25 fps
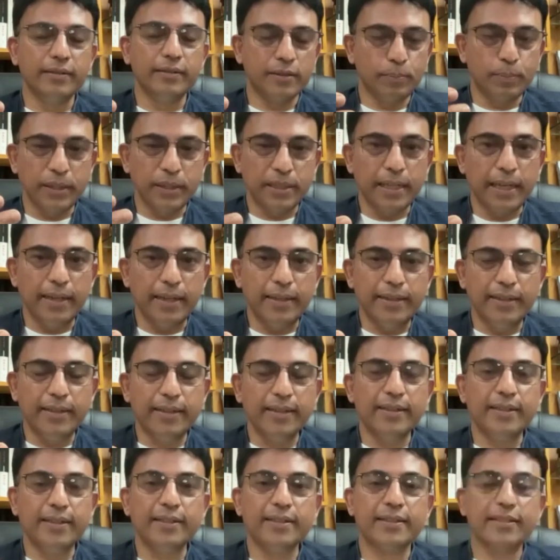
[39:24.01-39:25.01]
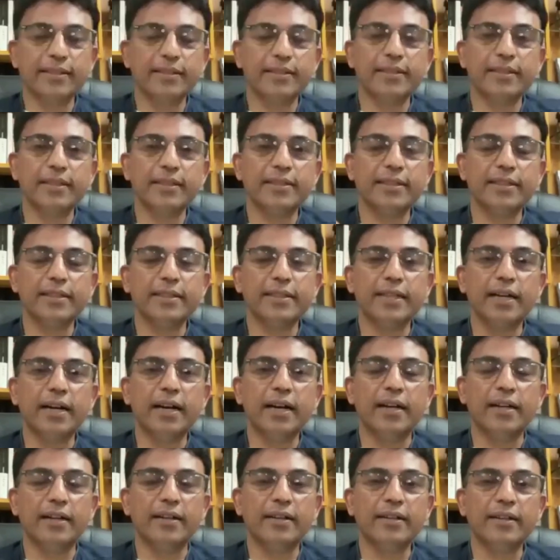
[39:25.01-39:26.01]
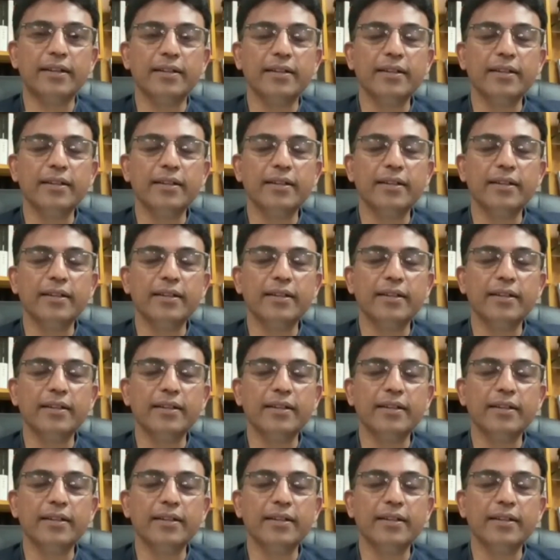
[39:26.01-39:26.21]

specialties such as heart.